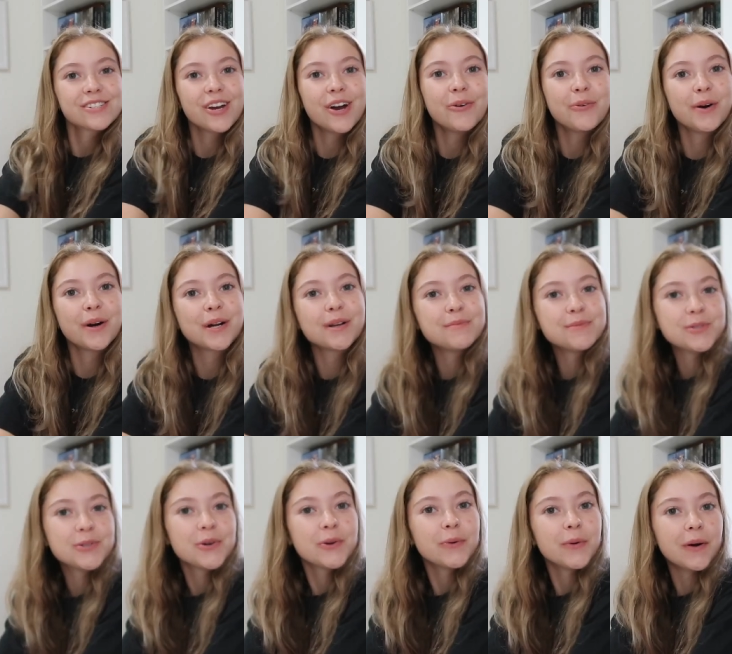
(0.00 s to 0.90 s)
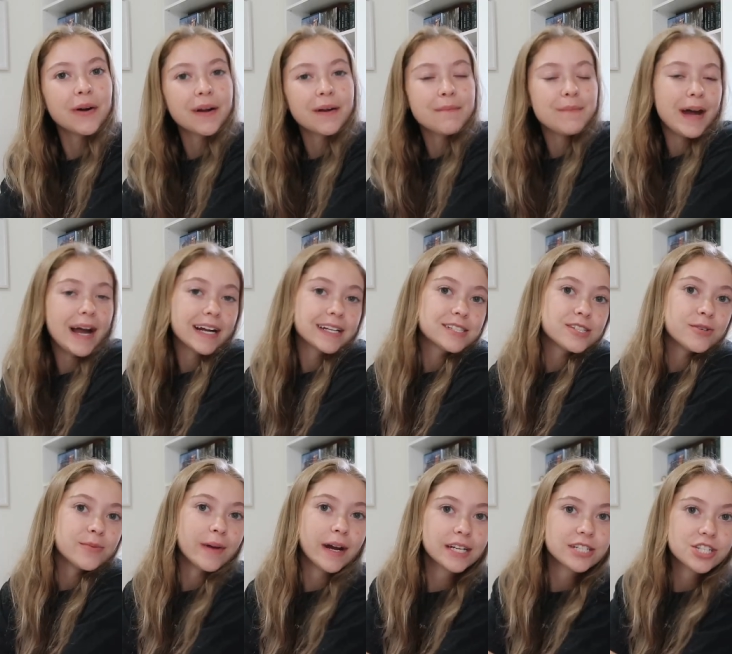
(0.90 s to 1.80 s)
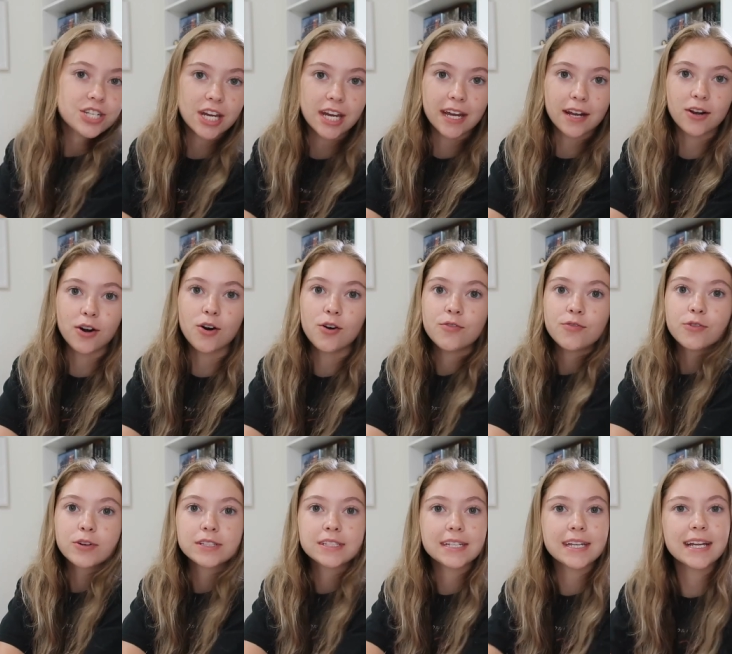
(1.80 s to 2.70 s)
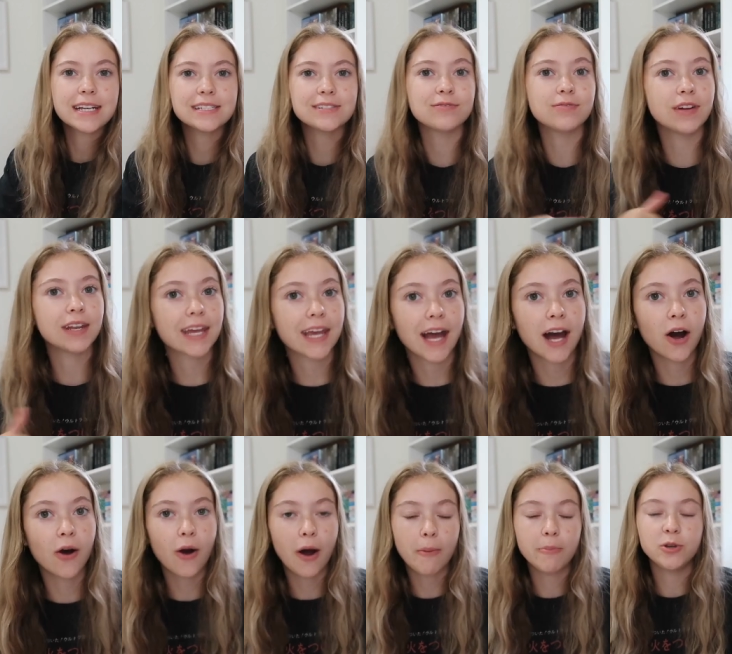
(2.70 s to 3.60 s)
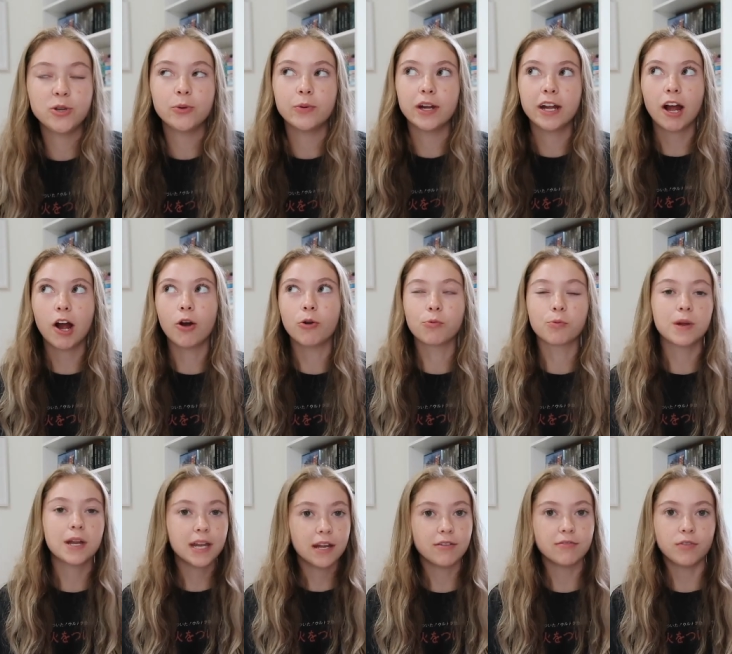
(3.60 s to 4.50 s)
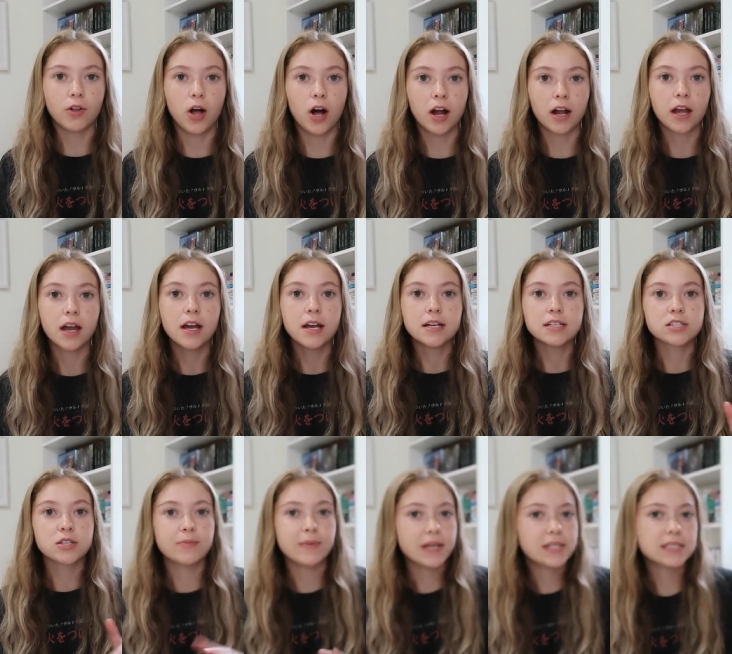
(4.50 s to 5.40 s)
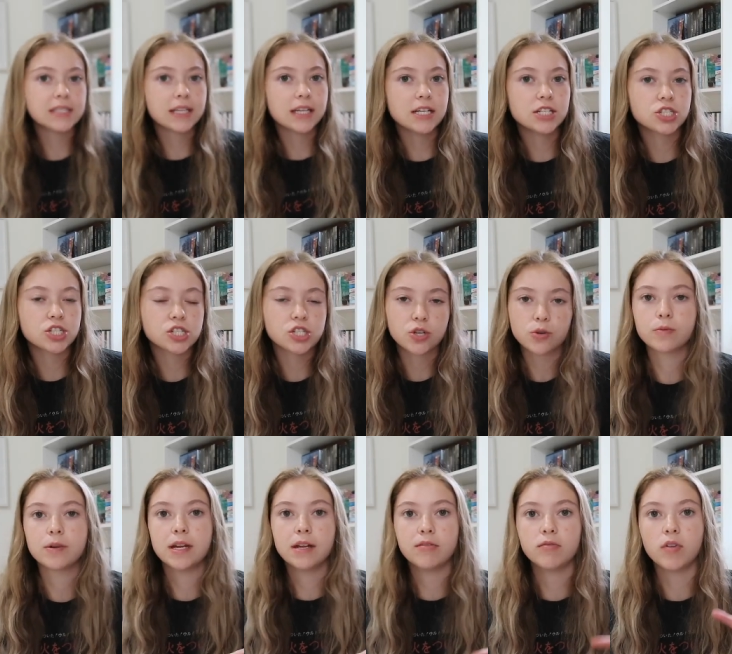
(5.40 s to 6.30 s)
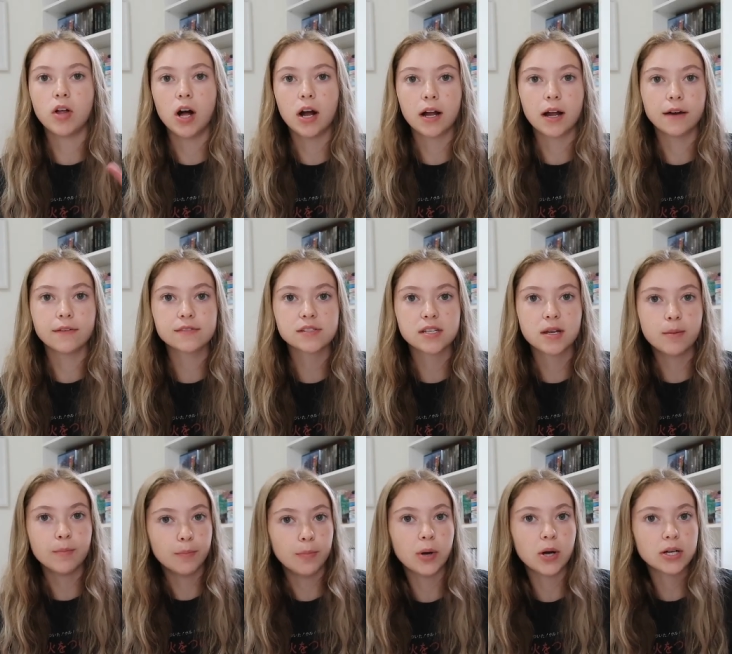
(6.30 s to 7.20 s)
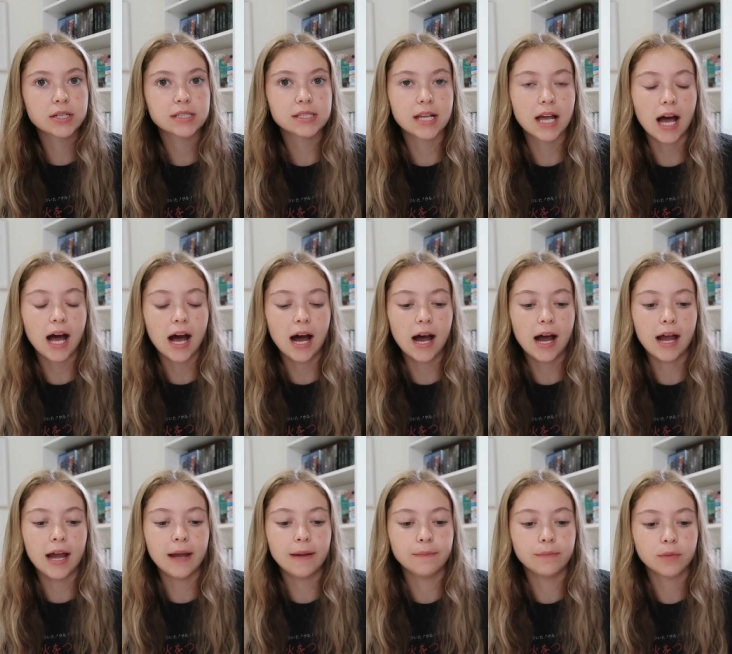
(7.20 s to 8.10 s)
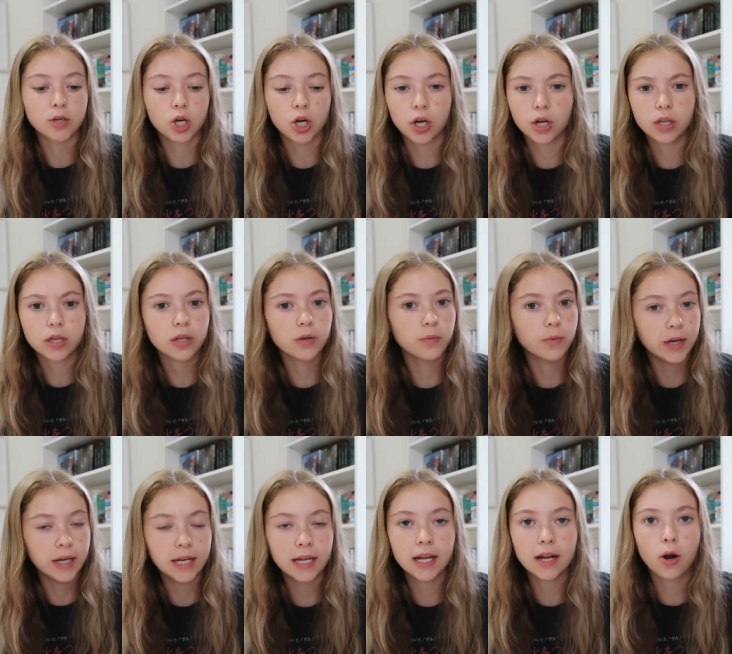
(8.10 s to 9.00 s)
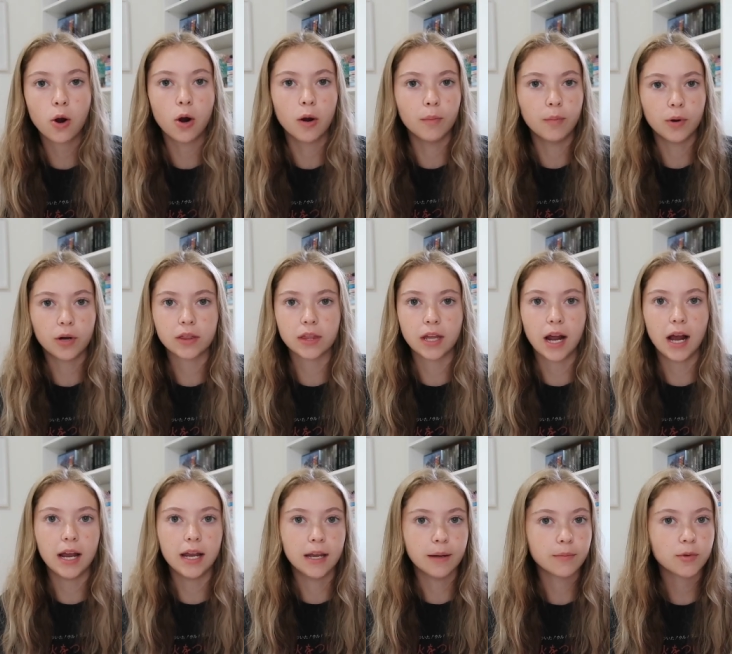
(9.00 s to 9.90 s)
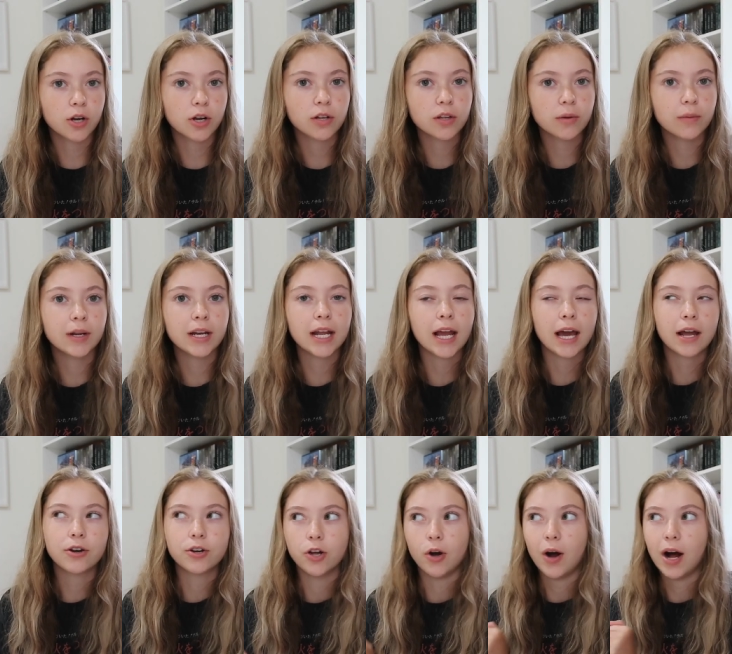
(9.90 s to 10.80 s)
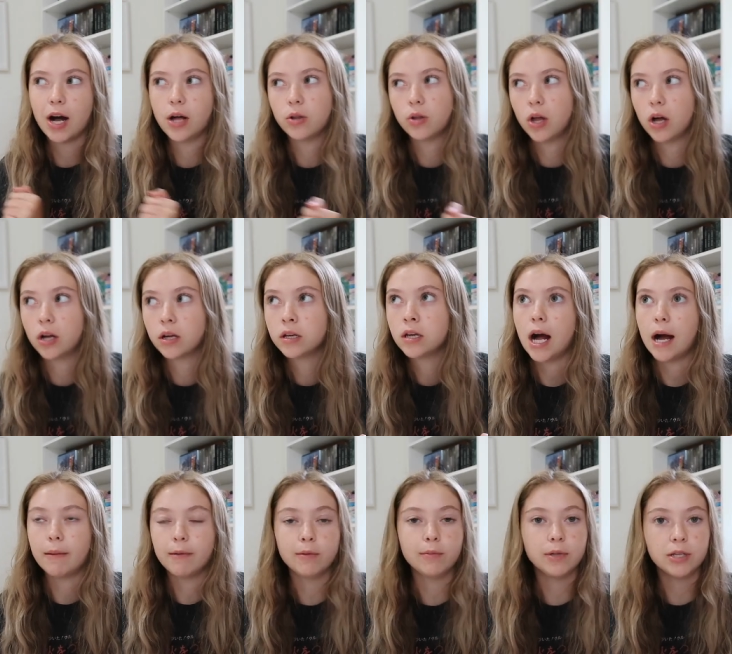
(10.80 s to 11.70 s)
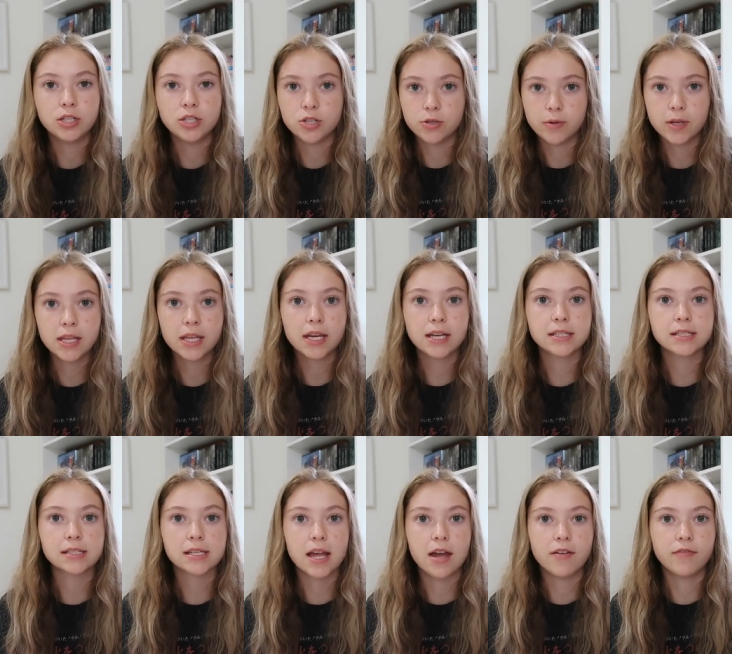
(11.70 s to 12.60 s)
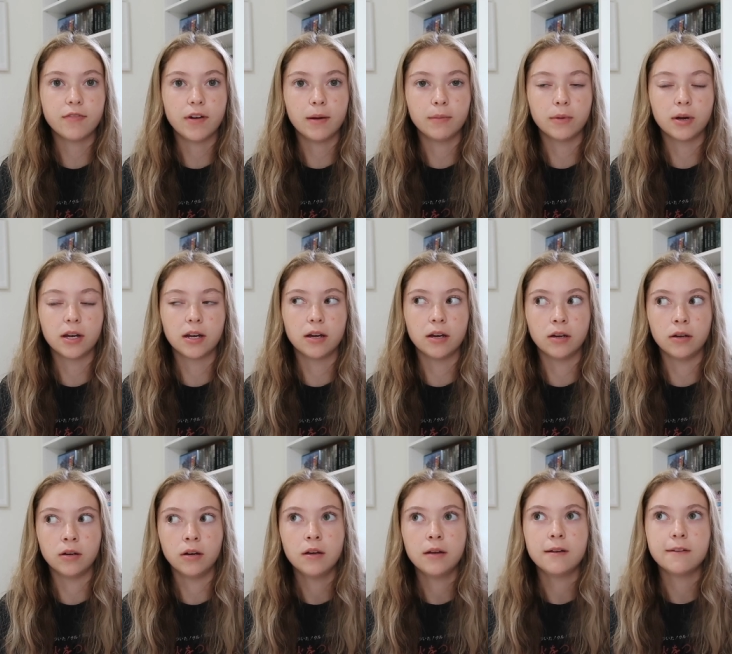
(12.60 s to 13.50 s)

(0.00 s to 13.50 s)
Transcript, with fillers: welcome to or welcome back to my channel. For today's video, I'm doing a reading vlog. So basically it's just a reading vlog of some books that I'm currently reading or a book that I am currently reading. I don't know how long I'm gonna be doing this, if I'm gonna